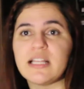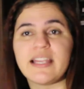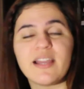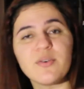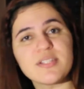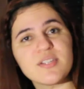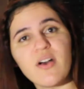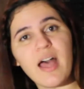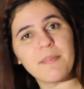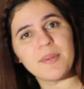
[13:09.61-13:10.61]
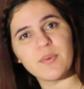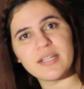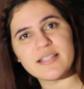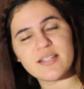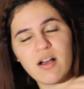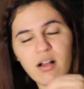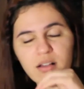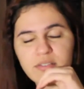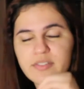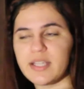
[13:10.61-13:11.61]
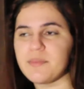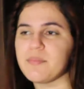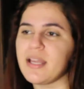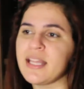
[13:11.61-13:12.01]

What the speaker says: Like, I was so happy when I saw all of them,